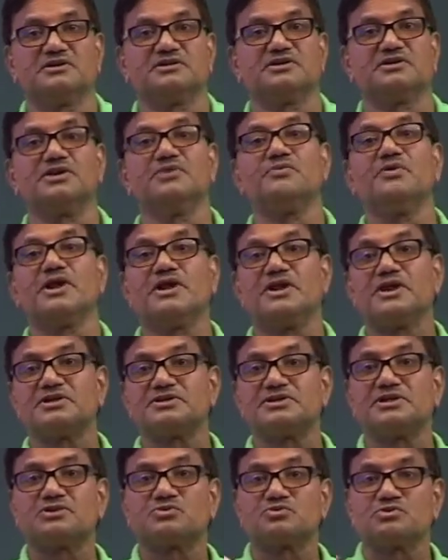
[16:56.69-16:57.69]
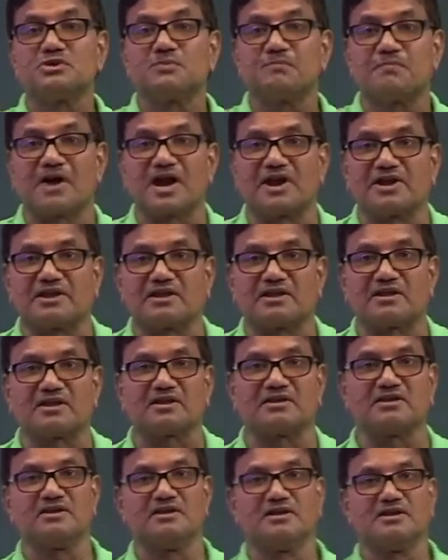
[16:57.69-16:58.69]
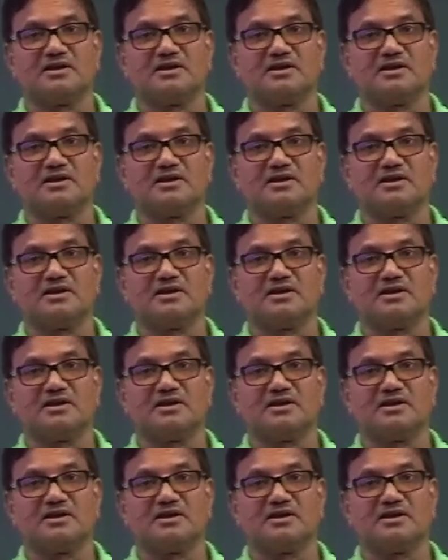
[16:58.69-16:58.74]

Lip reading: give energy to the particle,